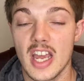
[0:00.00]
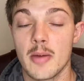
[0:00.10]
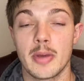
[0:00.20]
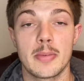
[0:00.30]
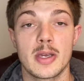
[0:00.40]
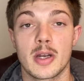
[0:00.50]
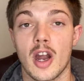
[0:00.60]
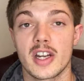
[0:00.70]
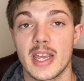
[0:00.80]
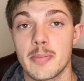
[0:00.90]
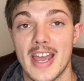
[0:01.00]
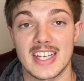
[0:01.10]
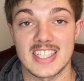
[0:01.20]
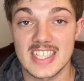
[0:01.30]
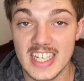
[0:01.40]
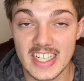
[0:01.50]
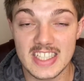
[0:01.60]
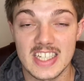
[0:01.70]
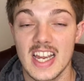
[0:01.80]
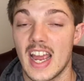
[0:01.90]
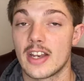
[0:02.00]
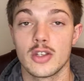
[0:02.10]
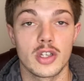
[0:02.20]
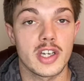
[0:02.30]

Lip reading: Maybe a card came back a 6, and you look